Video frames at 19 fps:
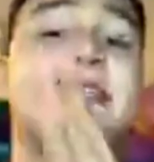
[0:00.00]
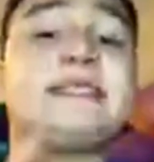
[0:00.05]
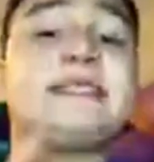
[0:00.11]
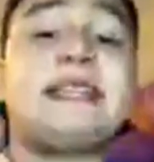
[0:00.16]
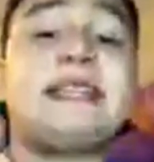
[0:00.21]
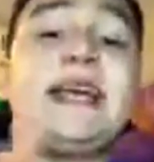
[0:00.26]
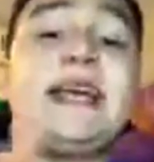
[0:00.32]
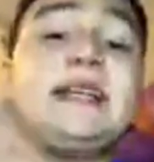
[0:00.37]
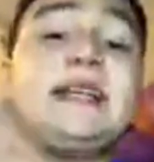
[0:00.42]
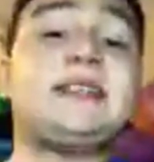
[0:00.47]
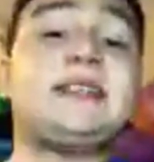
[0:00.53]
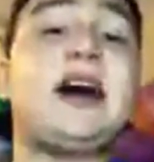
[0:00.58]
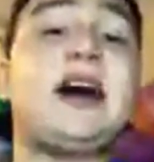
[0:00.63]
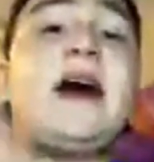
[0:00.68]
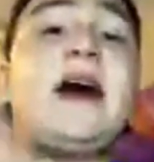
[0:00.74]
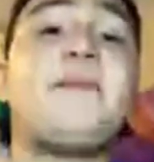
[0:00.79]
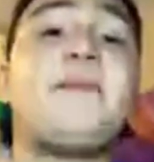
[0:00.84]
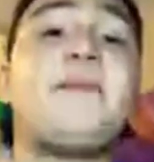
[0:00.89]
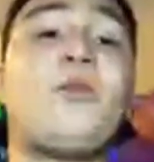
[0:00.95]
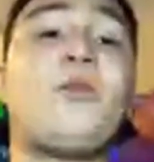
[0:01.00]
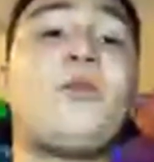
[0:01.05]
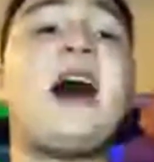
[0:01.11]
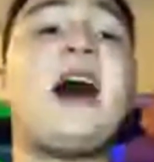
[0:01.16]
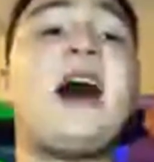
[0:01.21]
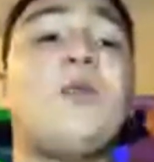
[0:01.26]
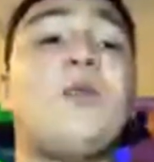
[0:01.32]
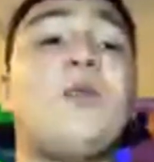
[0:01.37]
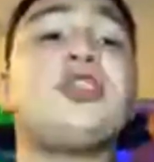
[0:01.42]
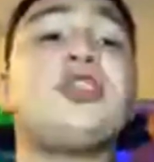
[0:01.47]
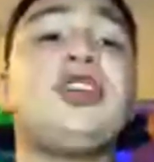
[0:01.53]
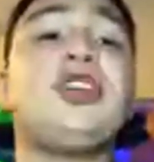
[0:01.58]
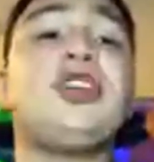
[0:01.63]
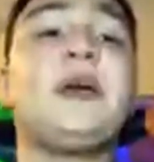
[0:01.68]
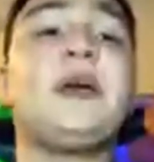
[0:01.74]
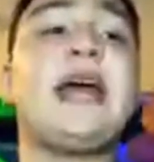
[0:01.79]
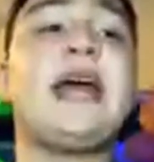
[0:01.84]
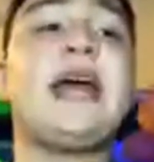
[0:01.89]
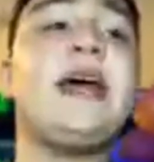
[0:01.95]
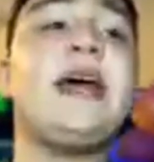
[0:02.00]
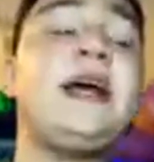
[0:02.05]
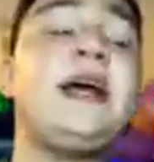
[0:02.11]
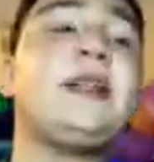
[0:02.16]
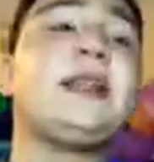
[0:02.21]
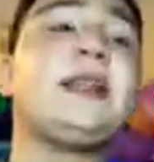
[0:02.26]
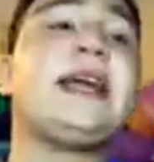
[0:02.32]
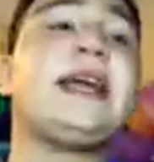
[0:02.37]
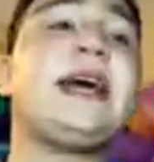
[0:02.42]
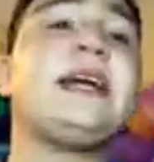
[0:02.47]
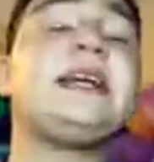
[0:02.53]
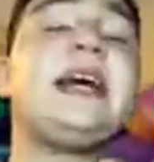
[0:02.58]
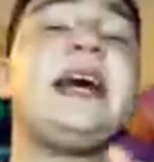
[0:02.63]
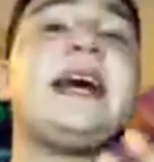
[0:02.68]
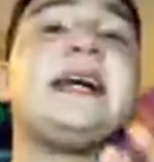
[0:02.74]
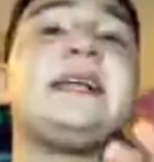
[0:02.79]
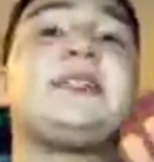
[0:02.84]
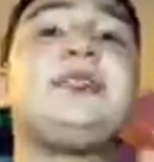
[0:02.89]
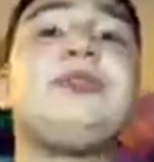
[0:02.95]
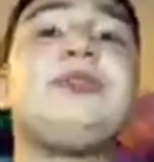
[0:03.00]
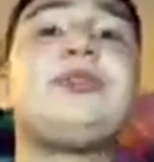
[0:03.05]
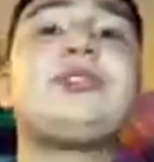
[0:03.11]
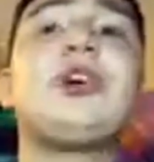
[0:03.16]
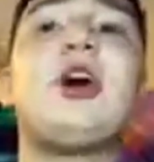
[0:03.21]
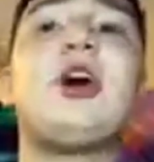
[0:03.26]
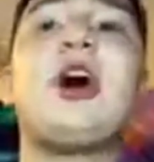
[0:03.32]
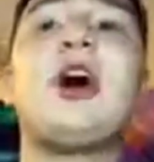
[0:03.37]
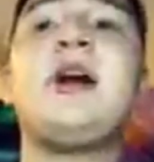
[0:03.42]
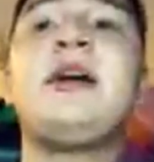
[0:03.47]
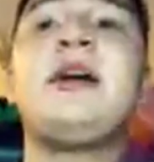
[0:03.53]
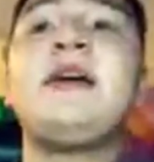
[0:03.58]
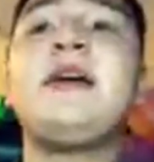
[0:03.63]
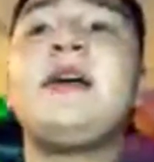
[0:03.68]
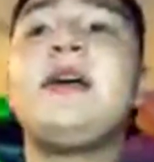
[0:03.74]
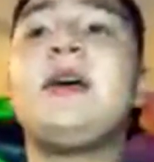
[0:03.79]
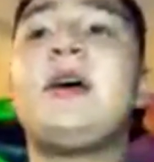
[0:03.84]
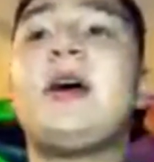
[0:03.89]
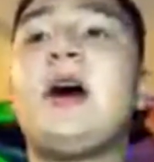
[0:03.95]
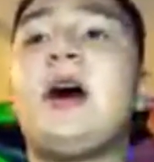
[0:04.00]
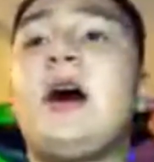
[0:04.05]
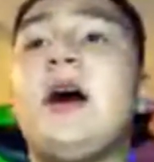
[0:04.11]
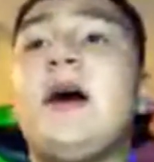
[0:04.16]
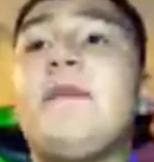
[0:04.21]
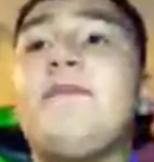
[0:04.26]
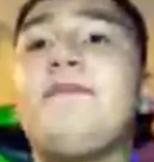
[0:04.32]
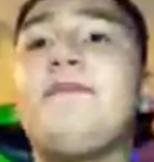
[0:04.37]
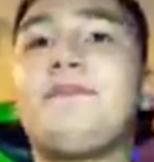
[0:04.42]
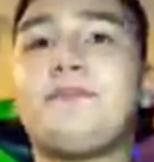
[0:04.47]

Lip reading: things up while we're doing it. Like as you saw in